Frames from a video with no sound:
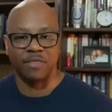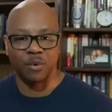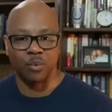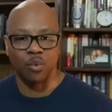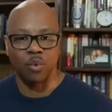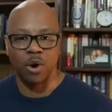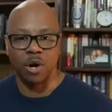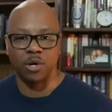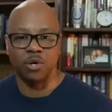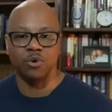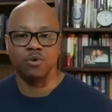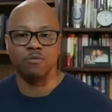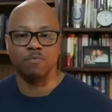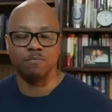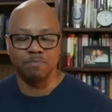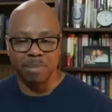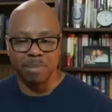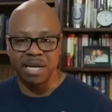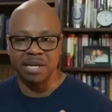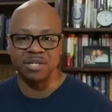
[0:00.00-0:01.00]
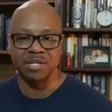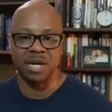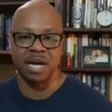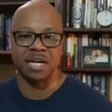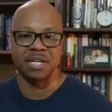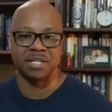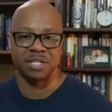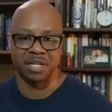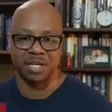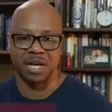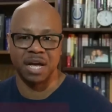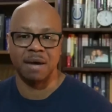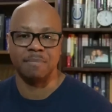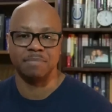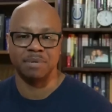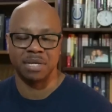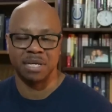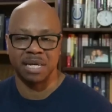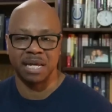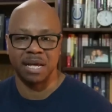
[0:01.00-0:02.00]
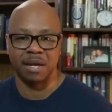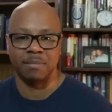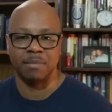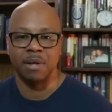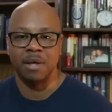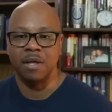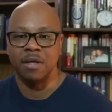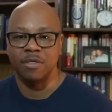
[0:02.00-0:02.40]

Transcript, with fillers: the one who bids us to come to him,